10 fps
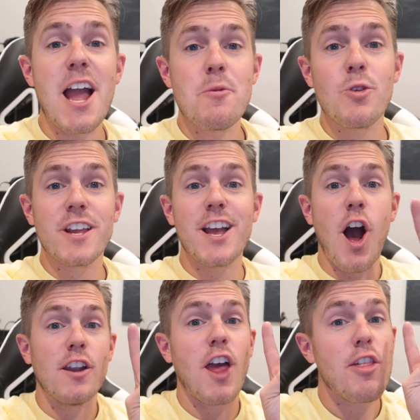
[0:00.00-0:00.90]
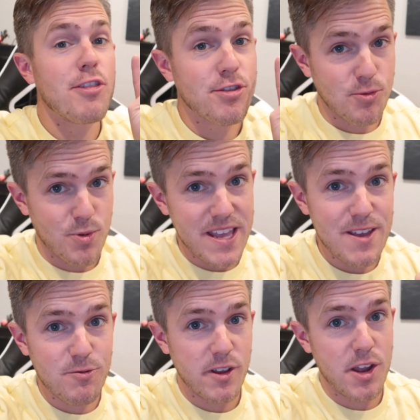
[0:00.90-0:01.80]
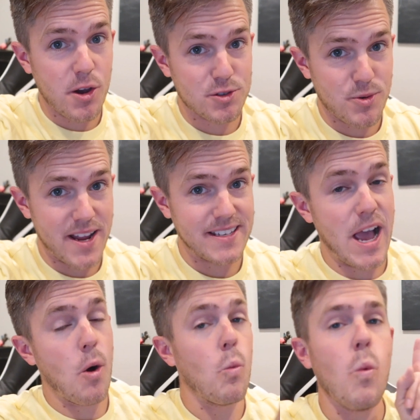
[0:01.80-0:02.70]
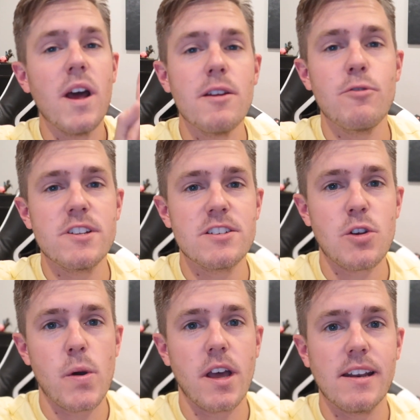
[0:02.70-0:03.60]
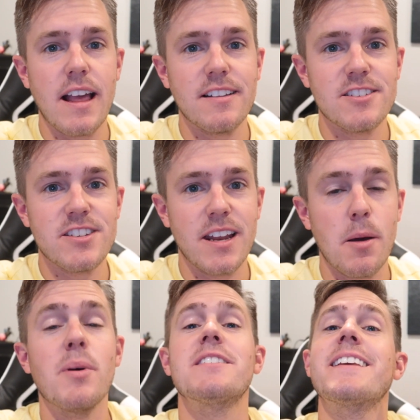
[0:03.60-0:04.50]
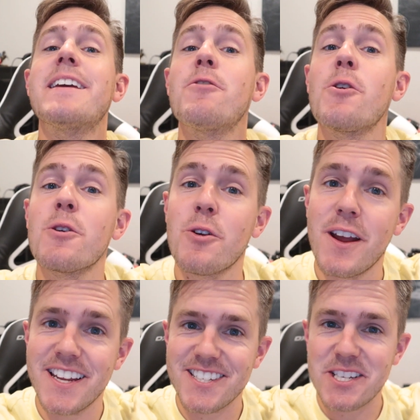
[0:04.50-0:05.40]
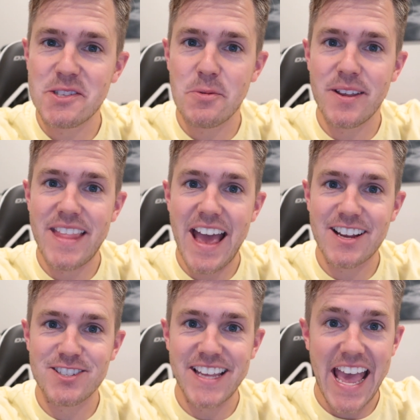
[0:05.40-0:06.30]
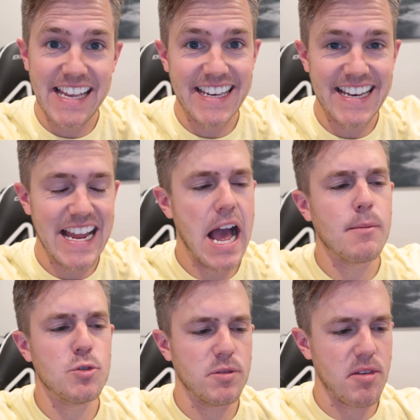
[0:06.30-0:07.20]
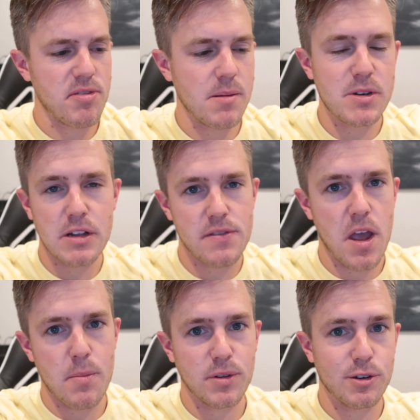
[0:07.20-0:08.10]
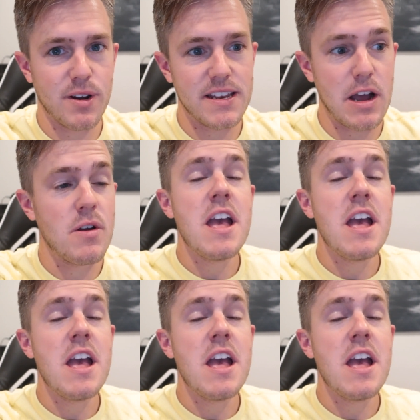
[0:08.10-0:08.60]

I am working on three videos right now, one of which is going on Ellie's channel, but to give her credit, she's the one that actually edited it. I'm doing the thumbnail and the upload right now.